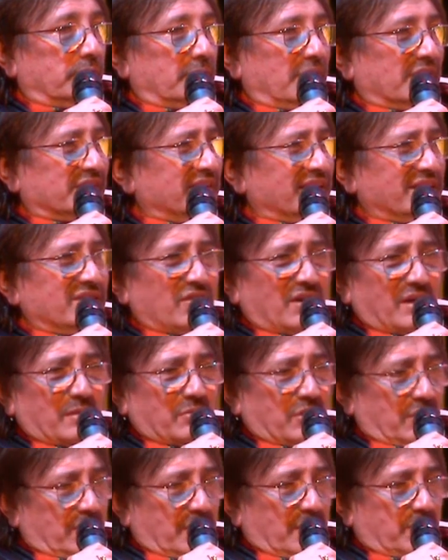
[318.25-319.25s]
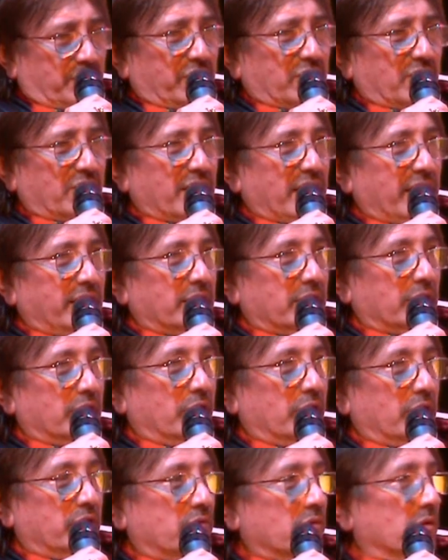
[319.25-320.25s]
I said, no, I'll be all right.
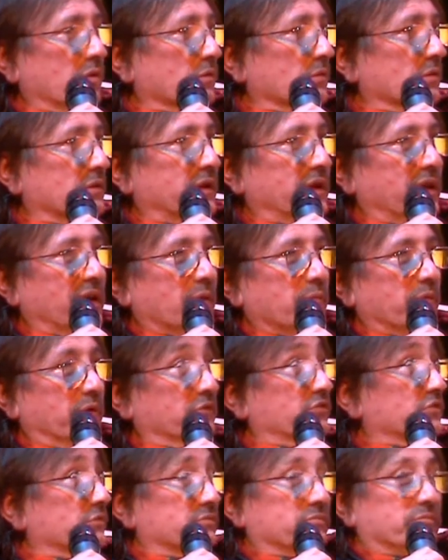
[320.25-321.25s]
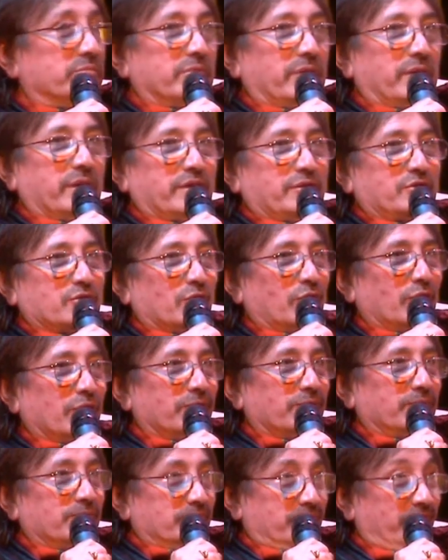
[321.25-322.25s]
And they're all looking at me, she's really tall,
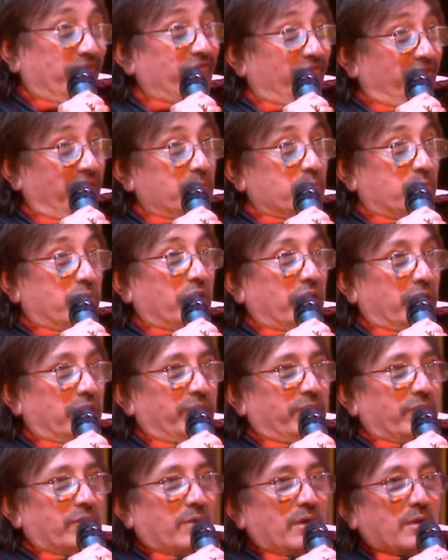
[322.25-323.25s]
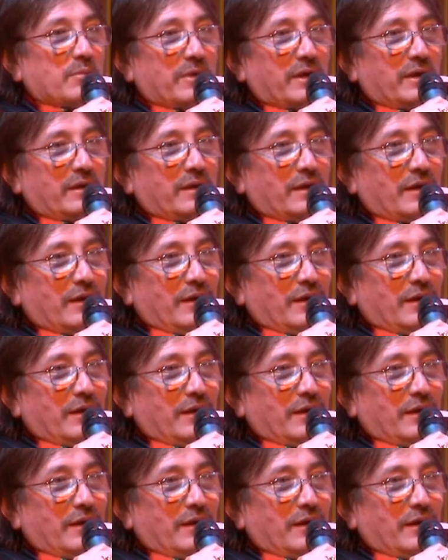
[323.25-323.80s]
fit bird, if you know what I mean.